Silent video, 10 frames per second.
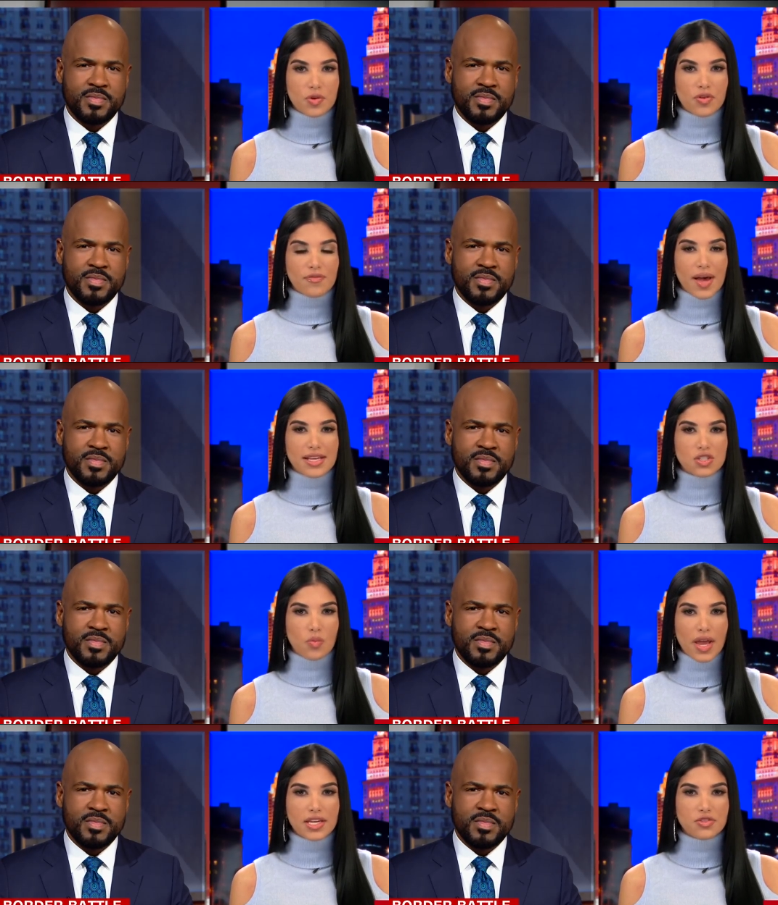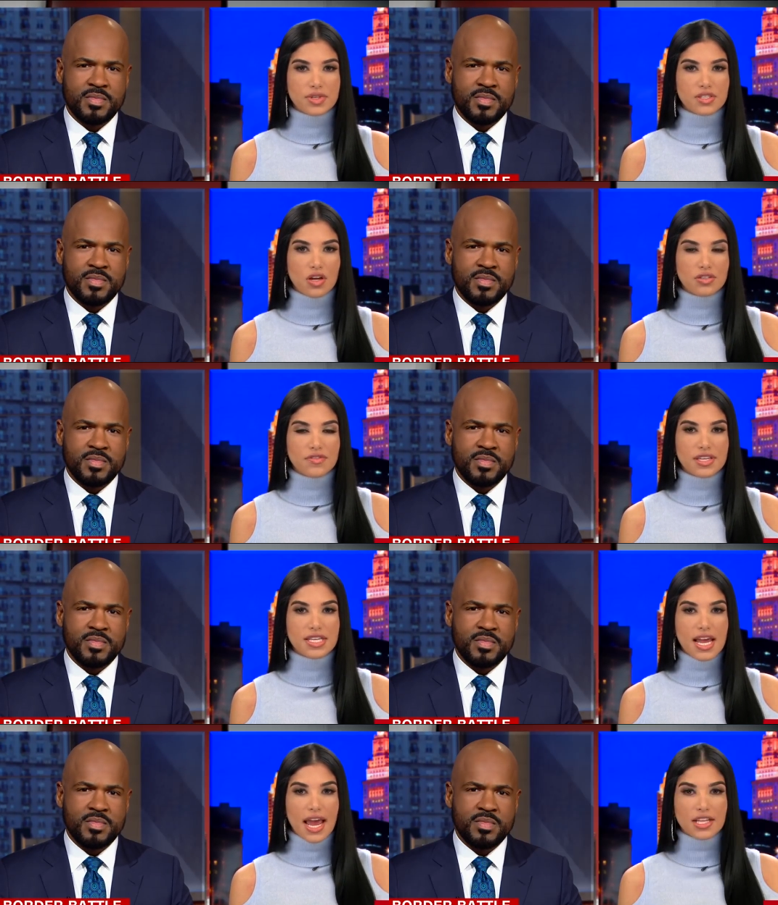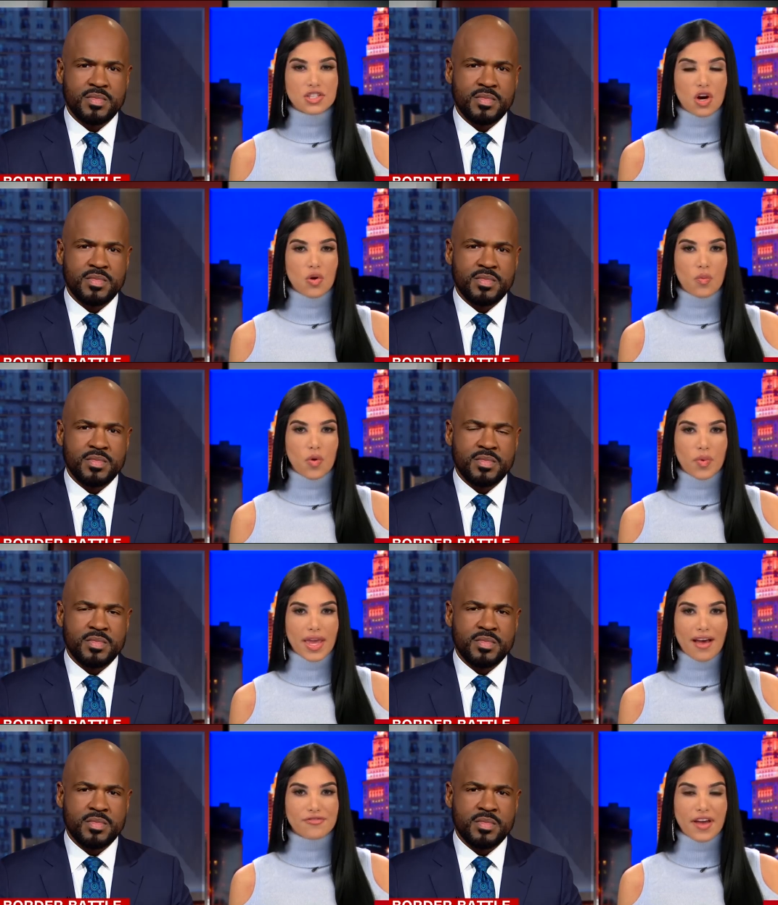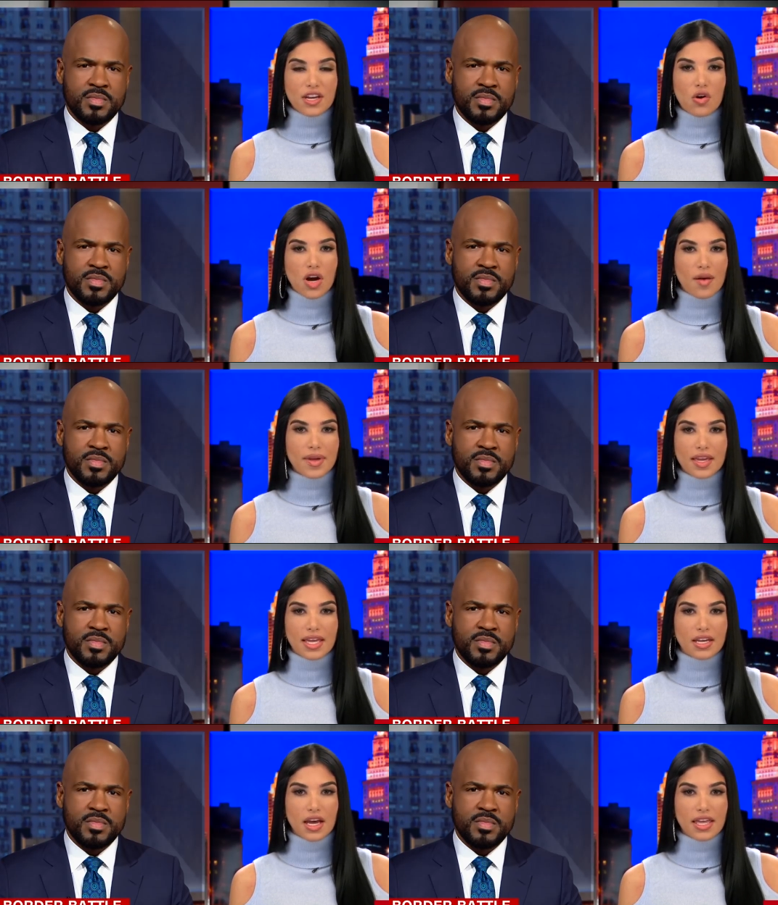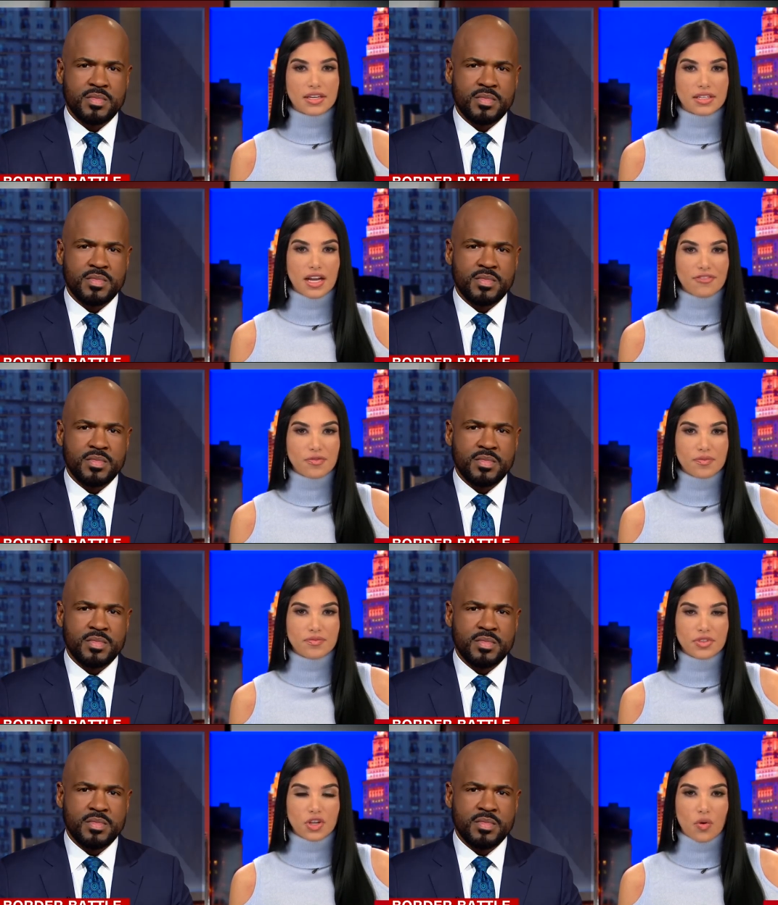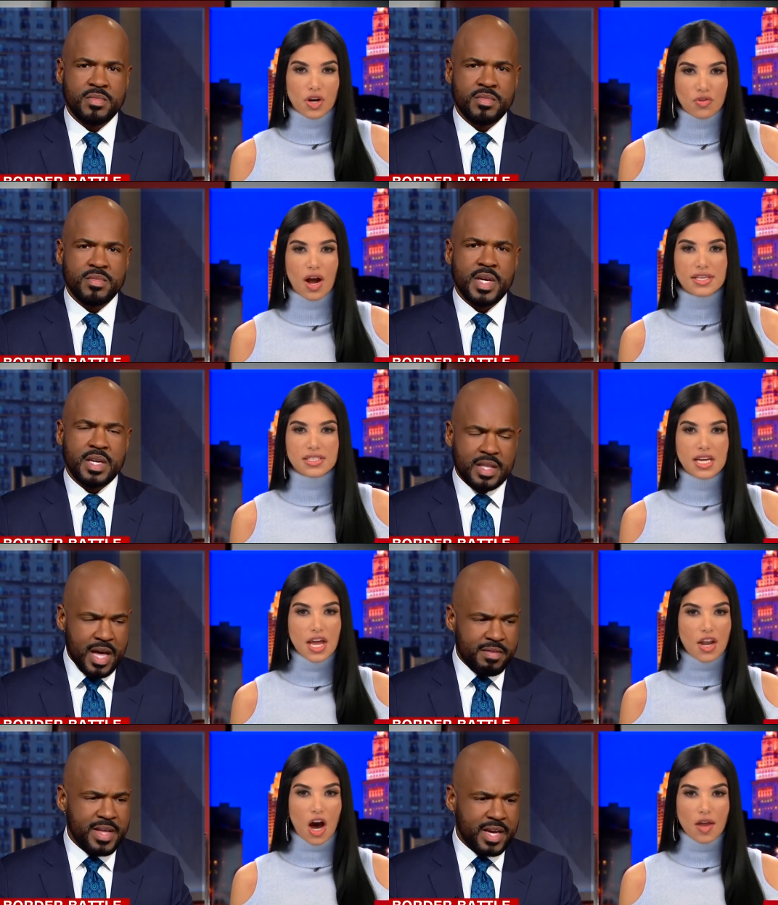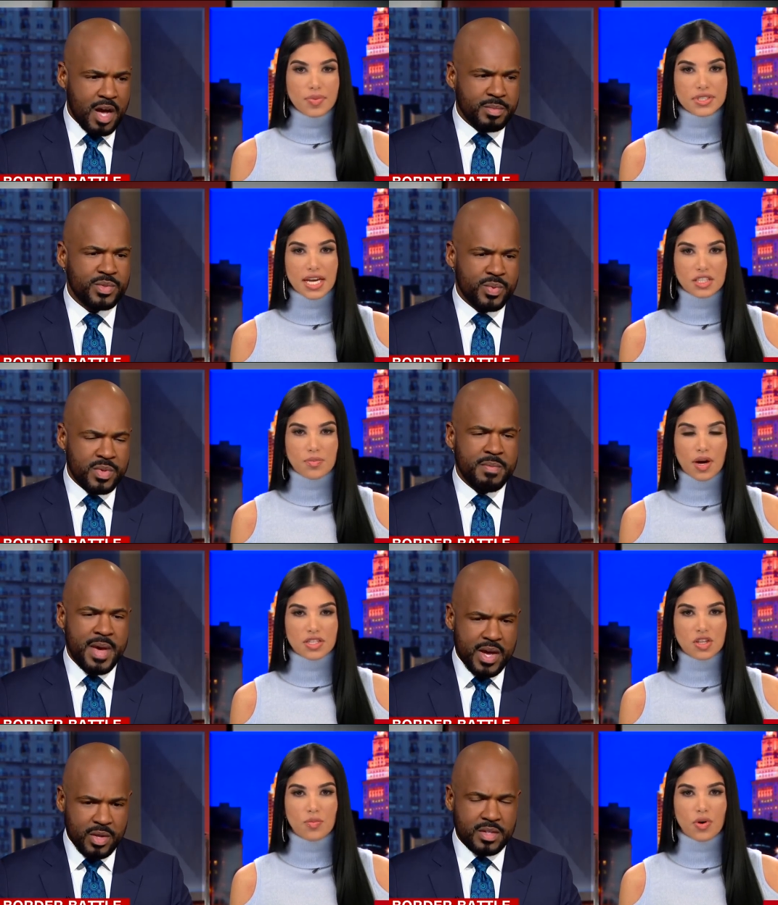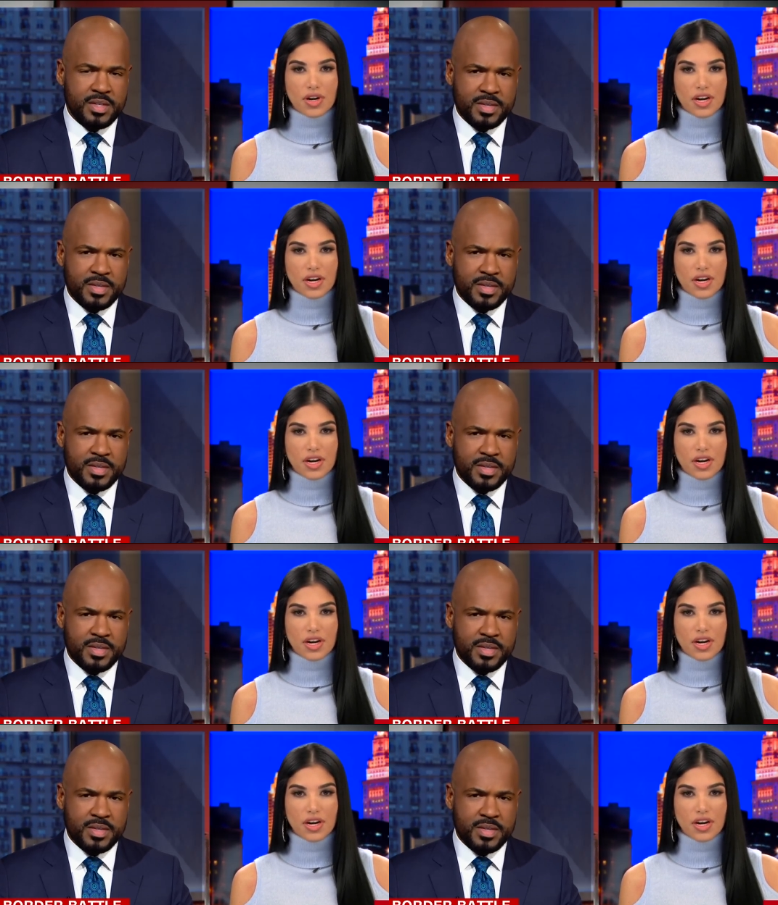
Speaker 1: people who have passed away as a result of this. And so when we have fentanyl coming in, in enough, you know, across and a lot of that unprotected comes through the parts mail. of the